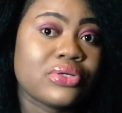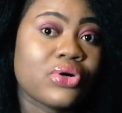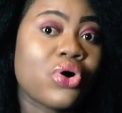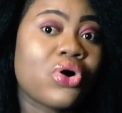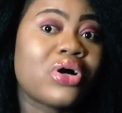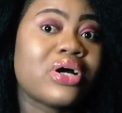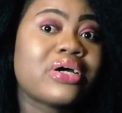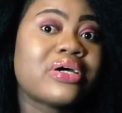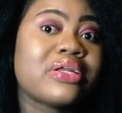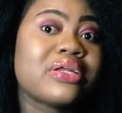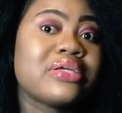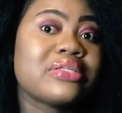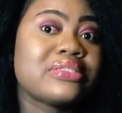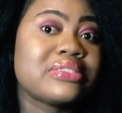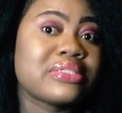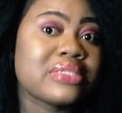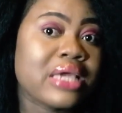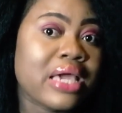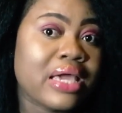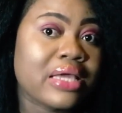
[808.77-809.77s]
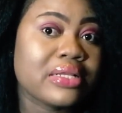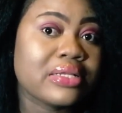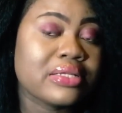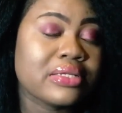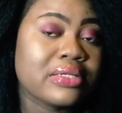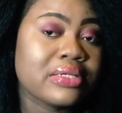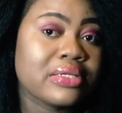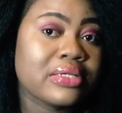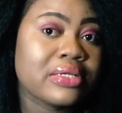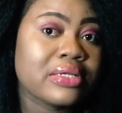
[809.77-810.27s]
or grade 10.
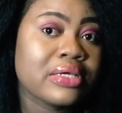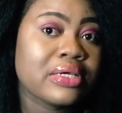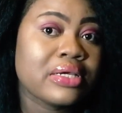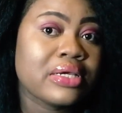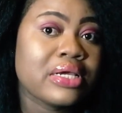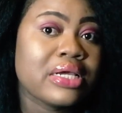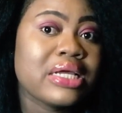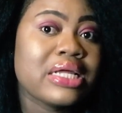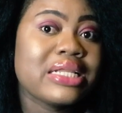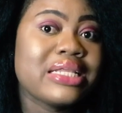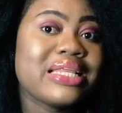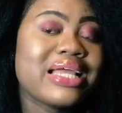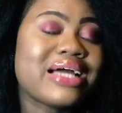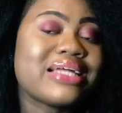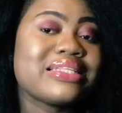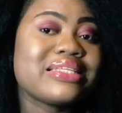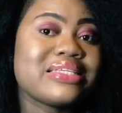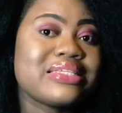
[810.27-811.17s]
That